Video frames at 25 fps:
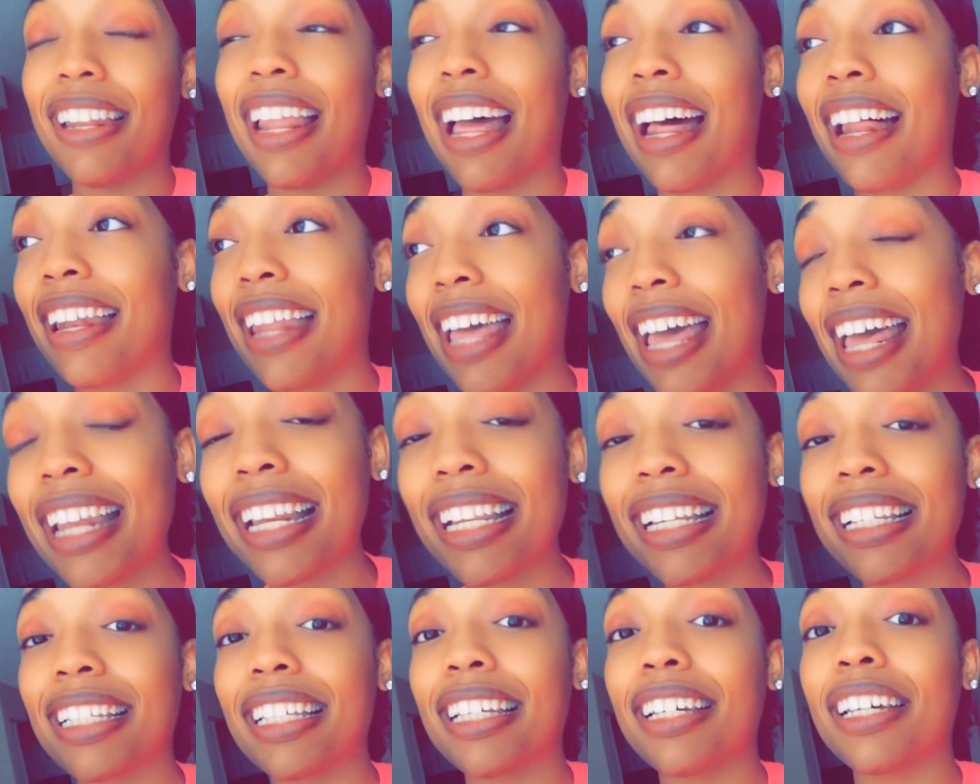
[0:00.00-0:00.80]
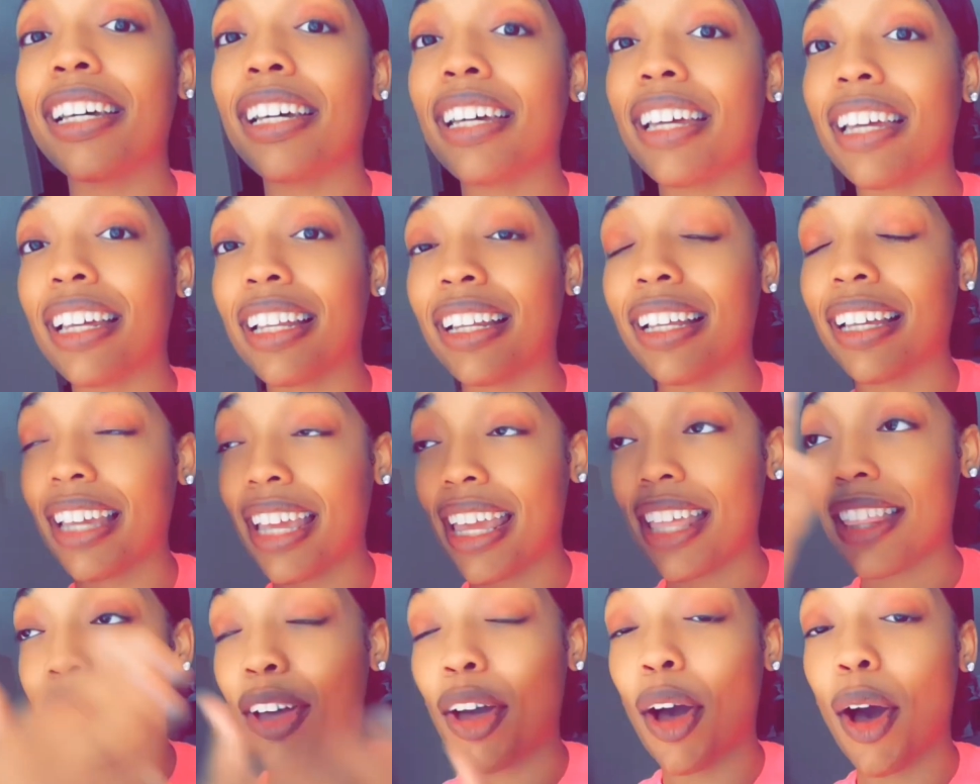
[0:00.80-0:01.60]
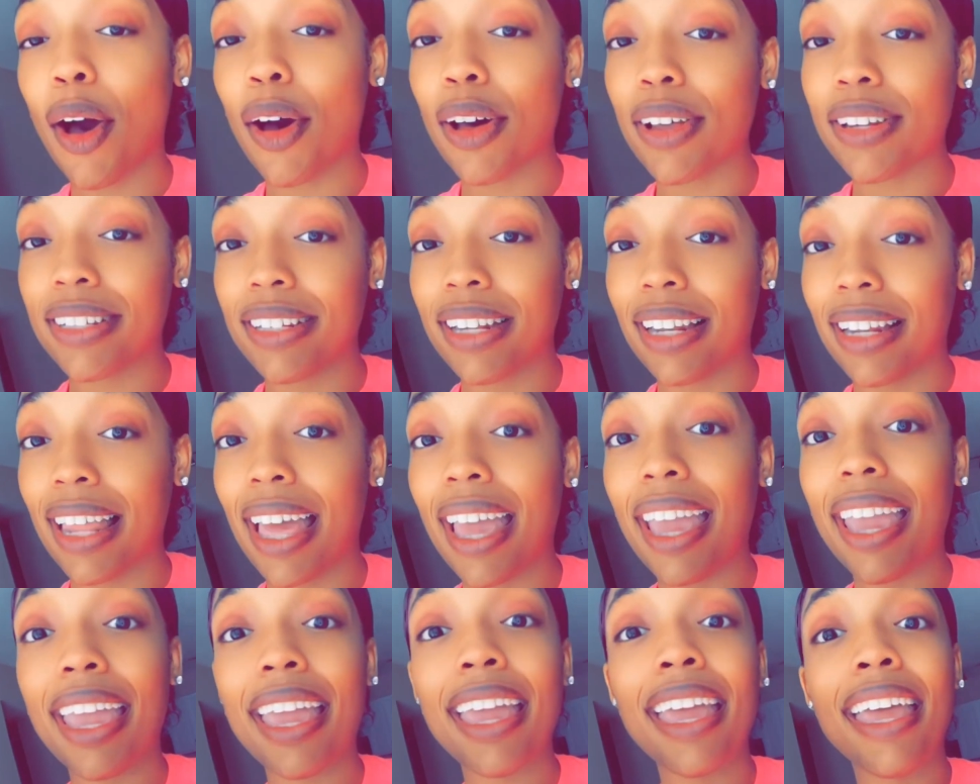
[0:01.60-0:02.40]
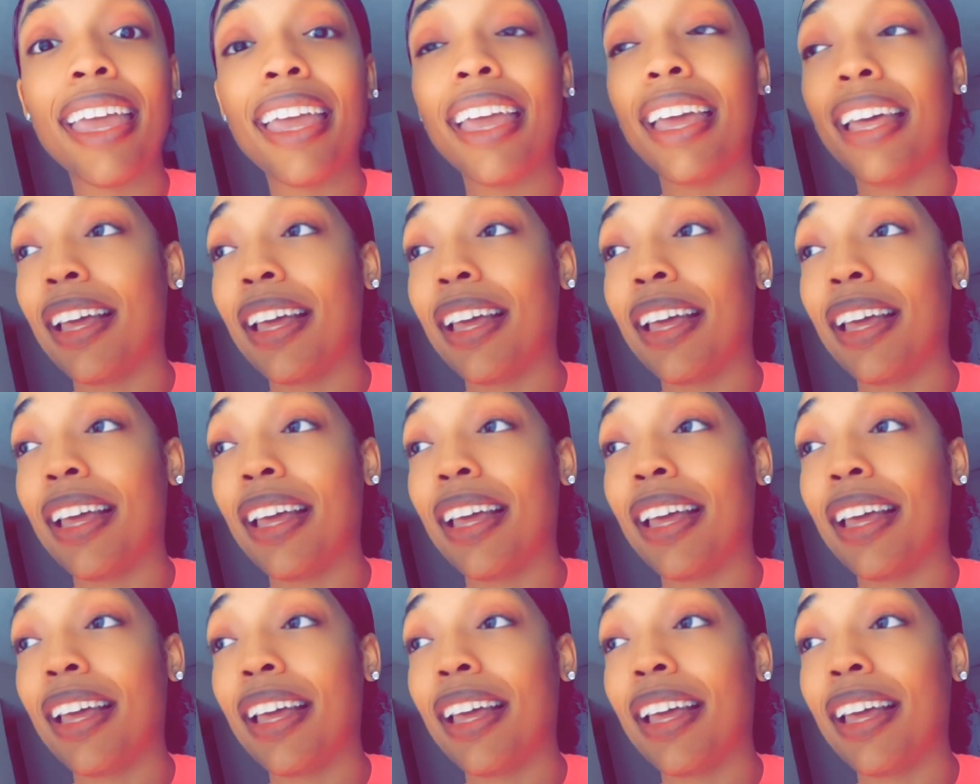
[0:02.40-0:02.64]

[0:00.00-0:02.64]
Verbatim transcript: now that is could either cause delay,